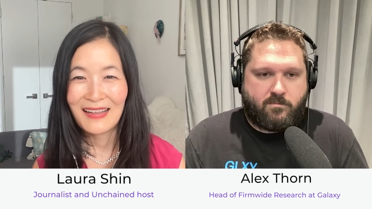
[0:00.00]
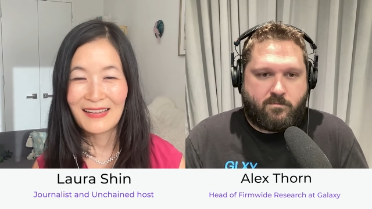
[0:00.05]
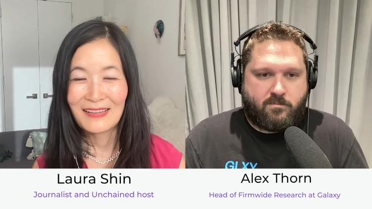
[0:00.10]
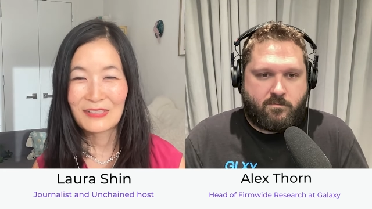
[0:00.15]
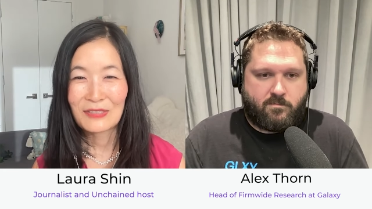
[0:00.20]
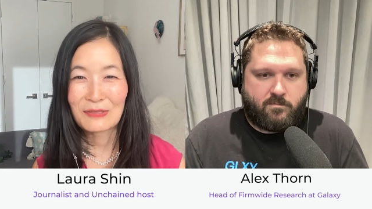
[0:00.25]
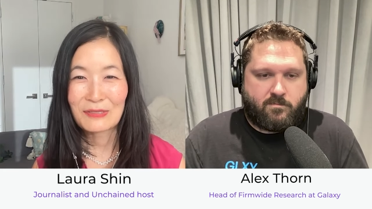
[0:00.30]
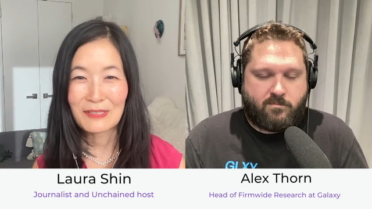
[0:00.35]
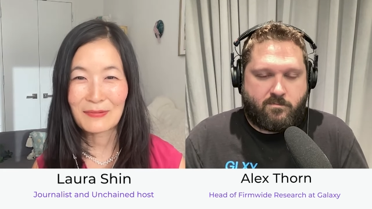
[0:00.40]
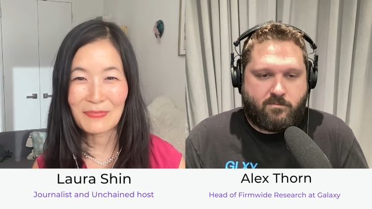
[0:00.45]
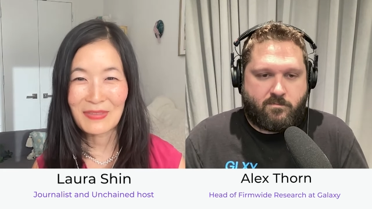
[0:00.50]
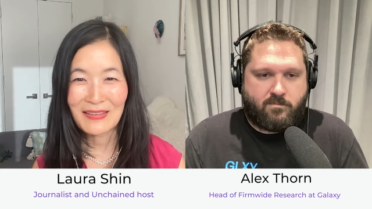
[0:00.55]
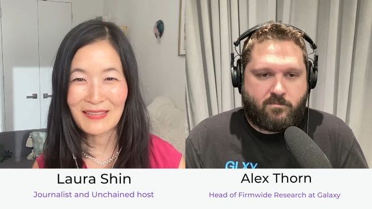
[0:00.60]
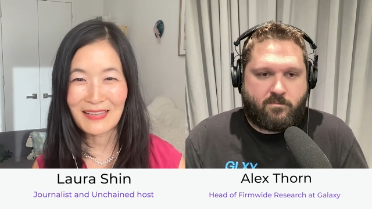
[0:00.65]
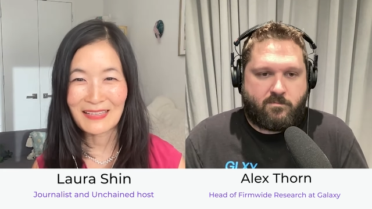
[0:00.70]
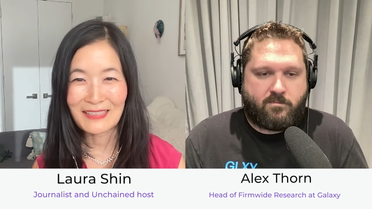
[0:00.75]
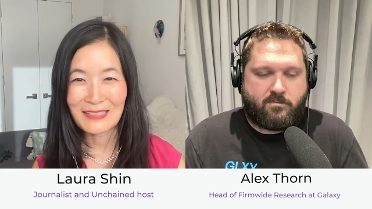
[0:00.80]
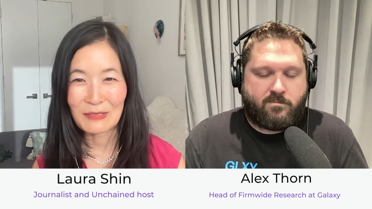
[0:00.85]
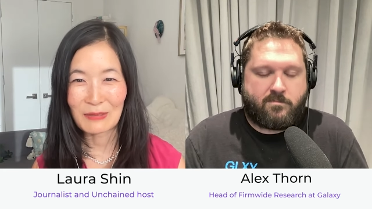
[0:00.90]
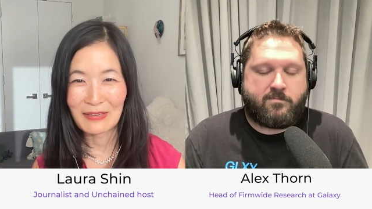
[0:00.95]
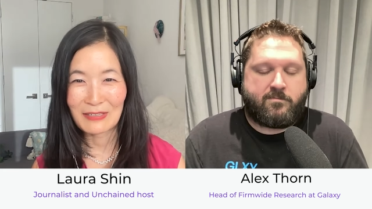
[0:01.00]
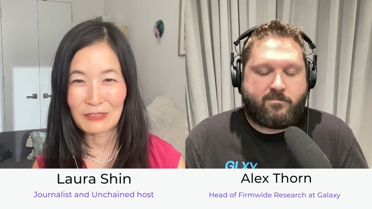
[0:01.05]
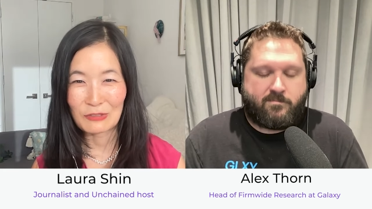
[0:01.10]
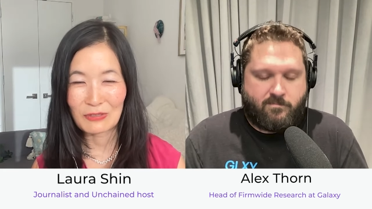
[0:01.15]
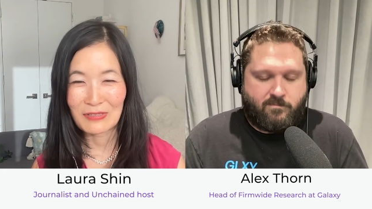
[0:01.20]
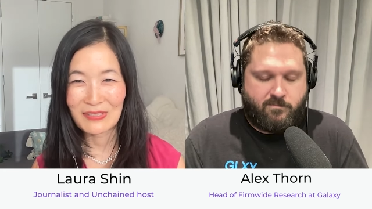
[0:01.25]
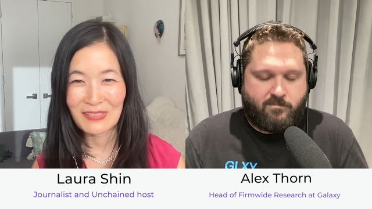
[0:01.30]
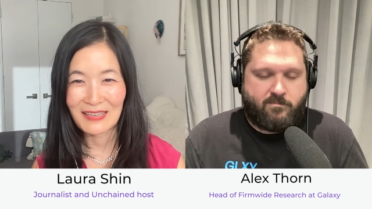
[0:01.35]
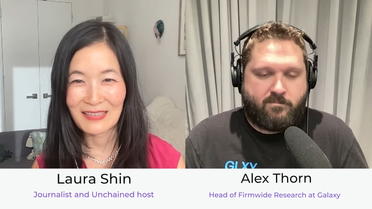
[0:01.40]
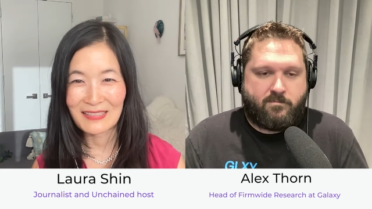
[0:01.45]
Speaker 1: So something that's
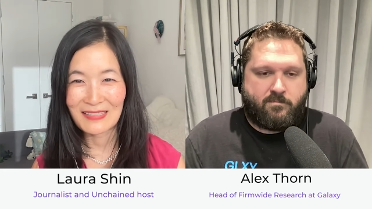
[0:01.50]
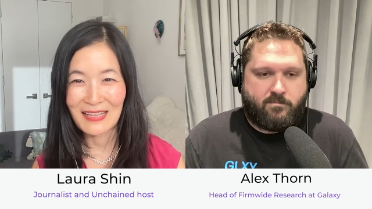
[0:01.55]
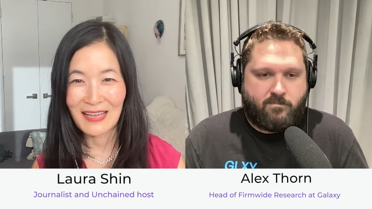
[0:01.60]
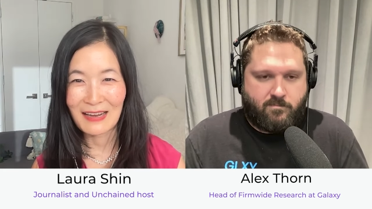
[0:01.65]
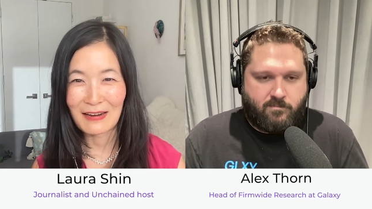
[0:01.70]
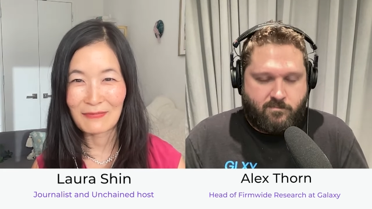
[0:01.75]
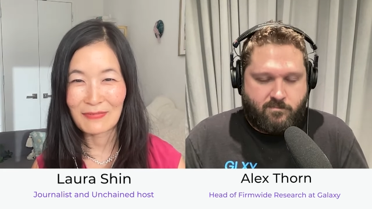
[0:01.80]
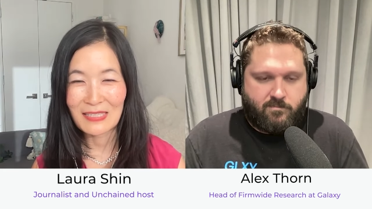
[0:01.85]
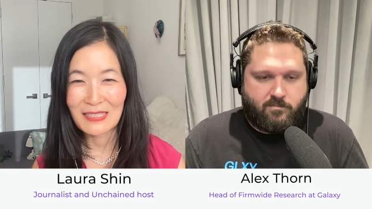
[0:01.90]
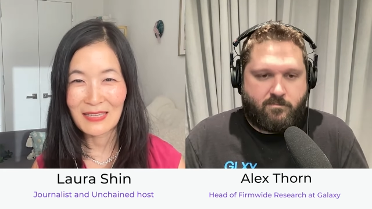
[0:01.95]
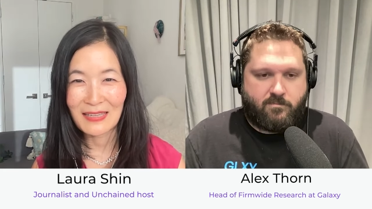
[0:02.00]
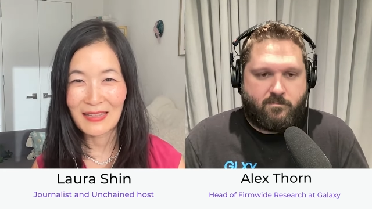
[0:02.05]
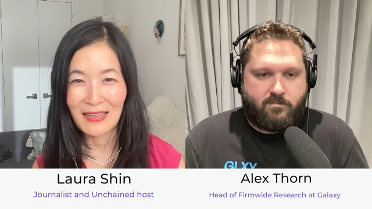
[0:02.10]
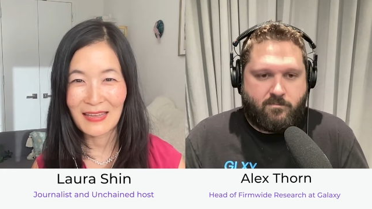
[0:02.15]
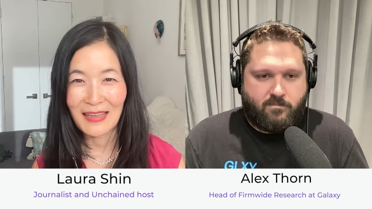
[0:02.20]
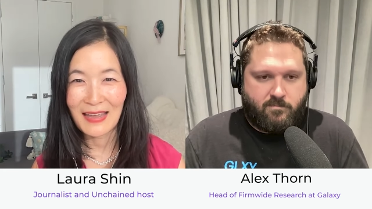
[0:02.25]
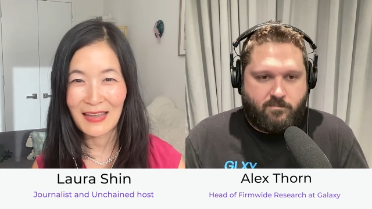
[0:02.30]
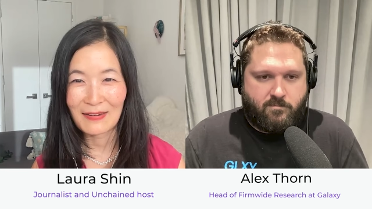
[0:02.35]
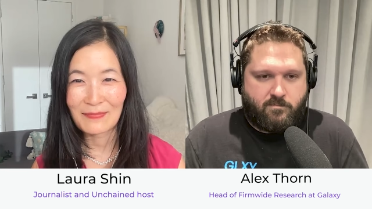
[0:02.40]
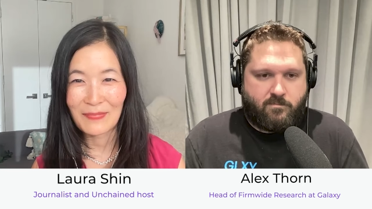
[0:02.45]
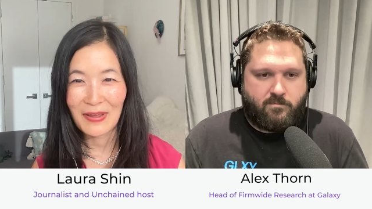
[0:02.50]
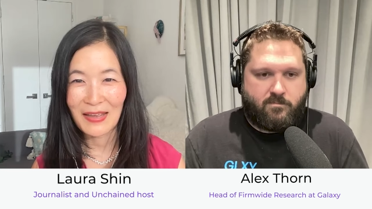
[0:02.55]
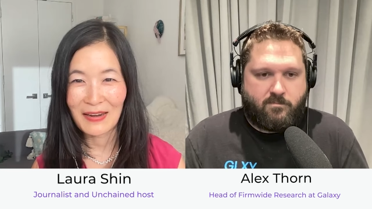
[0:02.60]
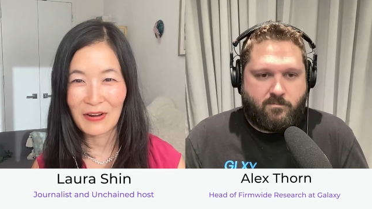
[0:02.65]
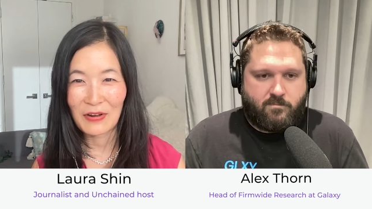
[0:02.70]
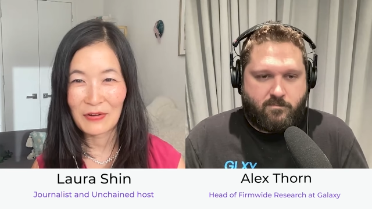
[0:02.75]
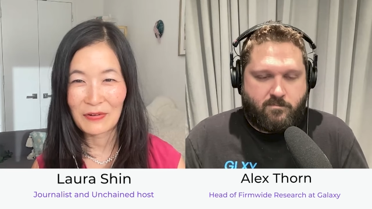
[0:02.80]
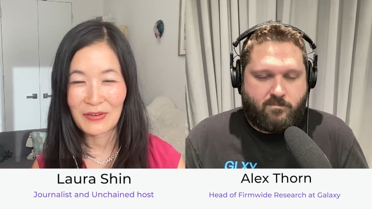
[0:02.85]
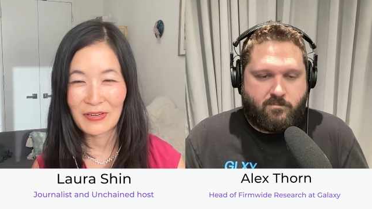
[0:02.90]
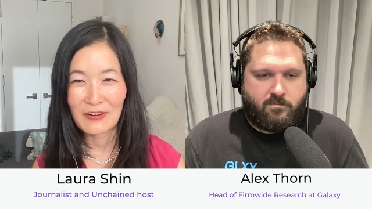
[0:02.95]
interesting is that I recently had Matt
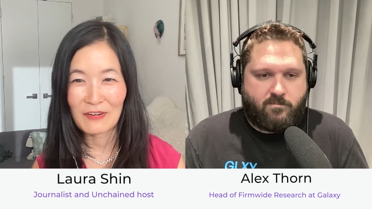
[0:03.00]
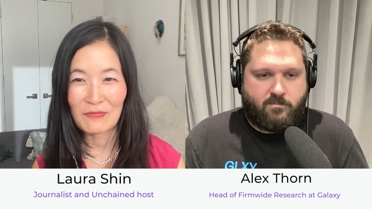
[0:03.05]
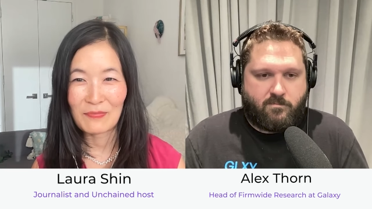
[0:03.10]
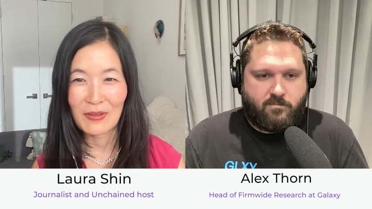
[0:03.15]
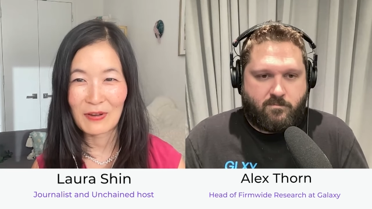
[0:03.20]
Hougan of